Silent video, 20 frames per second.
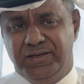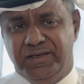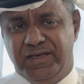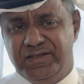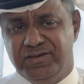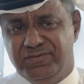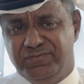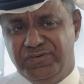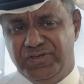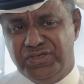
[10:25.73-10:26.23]

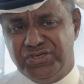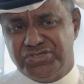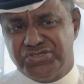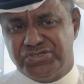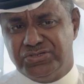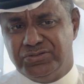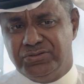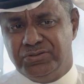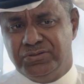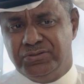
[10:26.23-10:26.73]

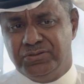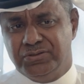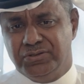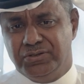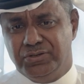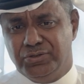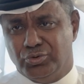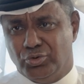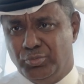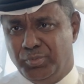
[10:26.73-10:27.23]
innovation,
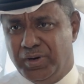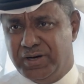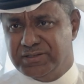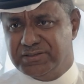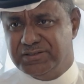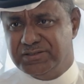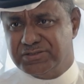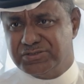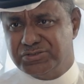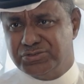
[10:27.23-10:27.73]

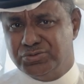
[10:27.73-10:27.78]
robotics,